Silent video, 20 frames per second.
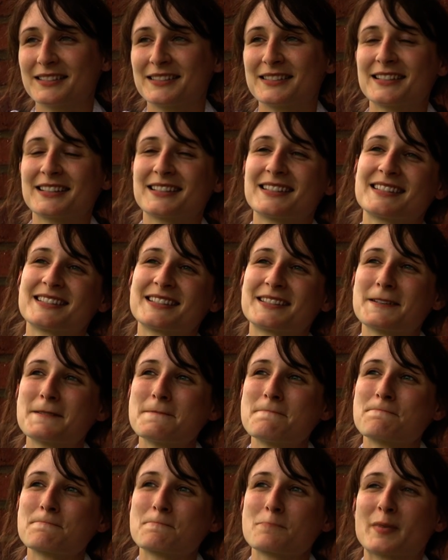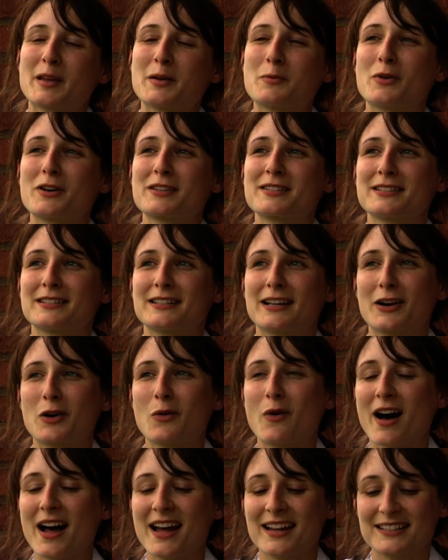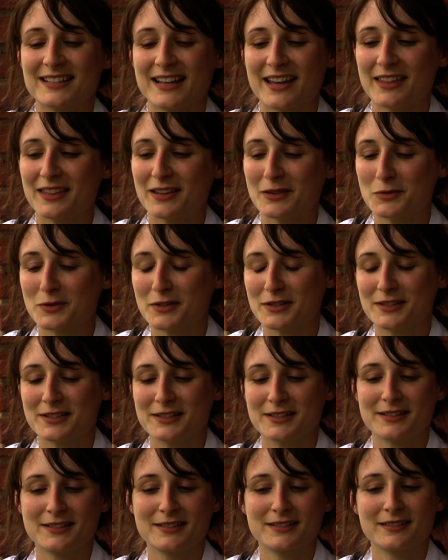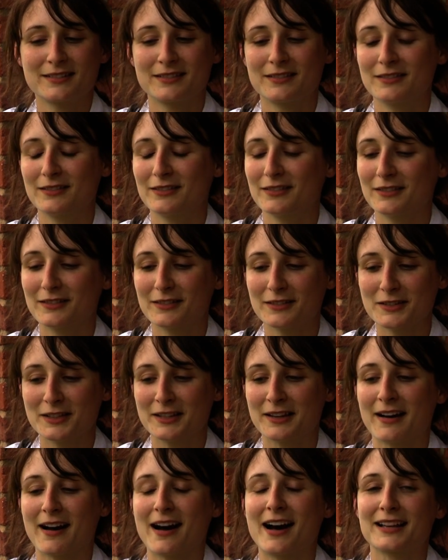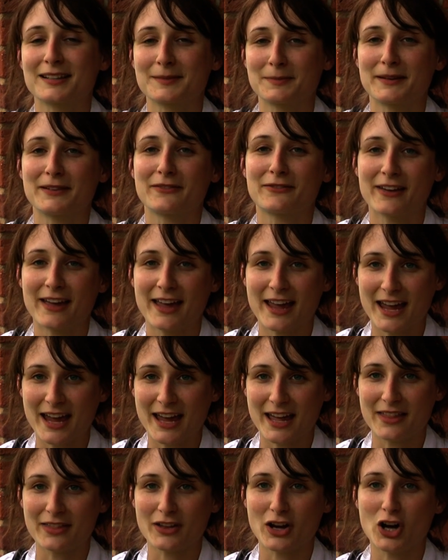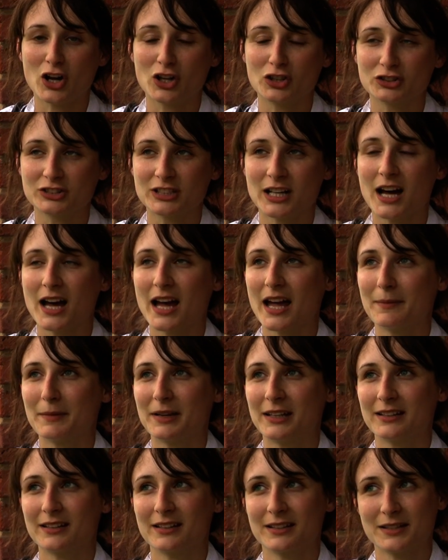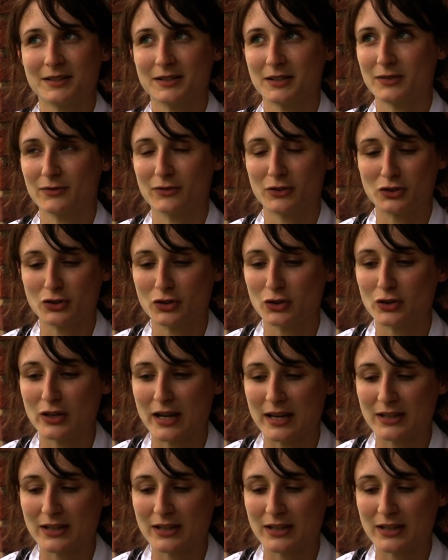just, it wasn't a quiet death, it was gasping for air the whole time, and this is for 2